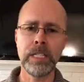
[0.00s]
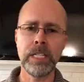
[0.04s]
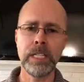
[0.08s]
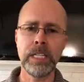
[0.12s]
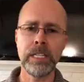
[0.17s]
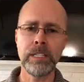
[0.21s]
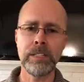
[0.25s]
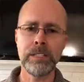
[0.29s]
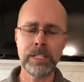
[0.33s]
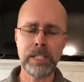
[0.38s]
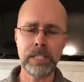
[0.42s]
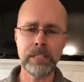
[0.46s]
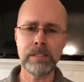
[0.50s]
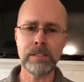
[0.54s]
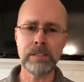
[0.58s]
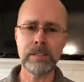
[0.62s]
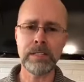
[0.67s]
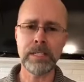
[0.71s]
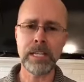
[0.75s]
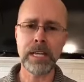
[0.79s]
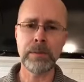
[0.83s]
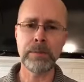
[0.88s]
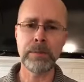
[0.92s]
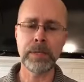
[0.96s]
In
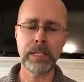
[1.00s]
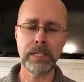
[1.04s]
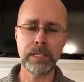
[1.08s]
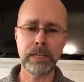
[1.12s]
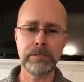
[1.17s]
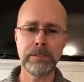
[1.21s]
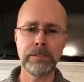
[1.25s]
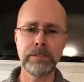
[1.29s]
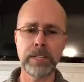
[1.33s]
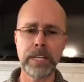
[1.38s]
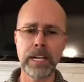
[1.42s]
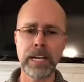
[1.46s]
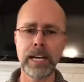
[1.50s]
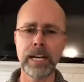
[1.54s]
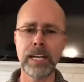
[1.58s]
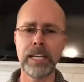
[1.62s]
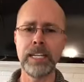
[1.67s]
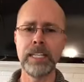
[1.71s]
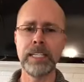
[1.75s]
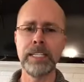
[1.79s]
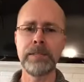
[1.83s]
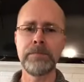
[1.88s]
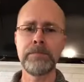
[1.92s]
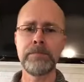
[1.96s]
Jesus' name, and the love of God.
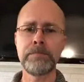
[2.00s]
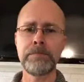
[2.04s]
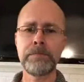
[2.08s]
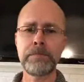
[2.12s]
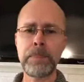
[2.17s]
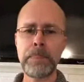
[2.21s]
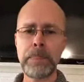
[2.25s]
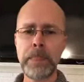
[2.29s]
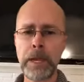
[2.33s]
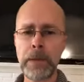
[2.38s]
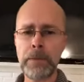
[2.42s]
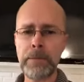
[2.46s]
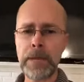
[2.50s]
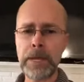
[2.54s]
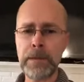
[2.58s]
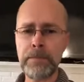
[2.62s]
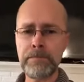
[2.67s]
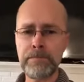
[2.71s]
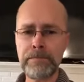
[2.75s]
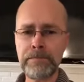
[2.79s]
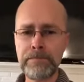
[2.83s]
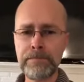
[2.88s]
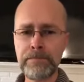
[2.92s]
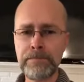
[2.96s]

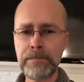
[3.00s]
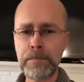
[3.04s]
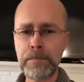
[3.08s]
Amen.